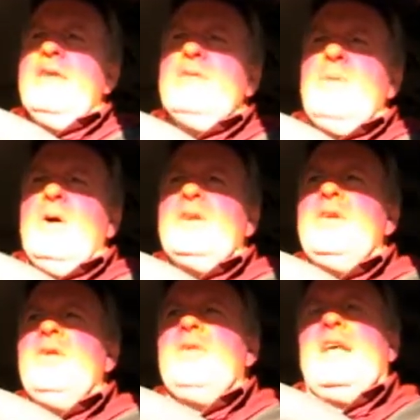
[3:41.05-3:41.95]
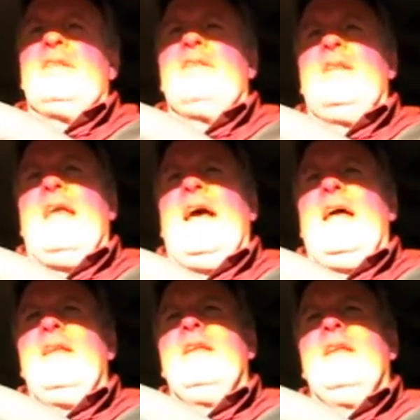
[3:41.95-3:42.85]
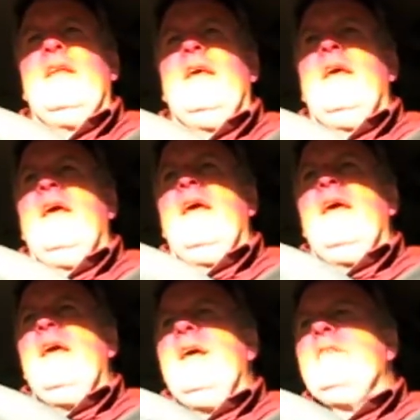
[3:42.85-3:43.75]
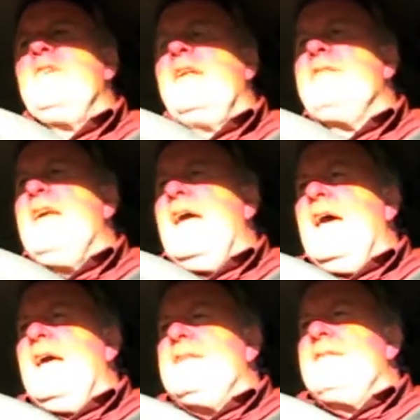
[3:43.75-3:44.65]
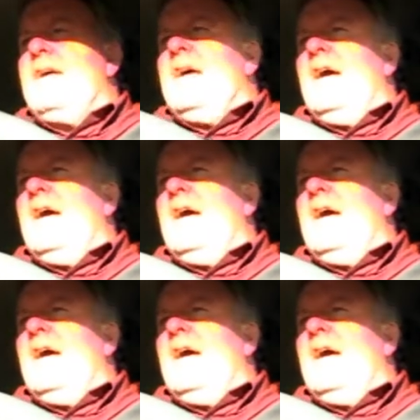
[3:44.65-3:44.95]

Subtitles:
there's more to this than that. Just as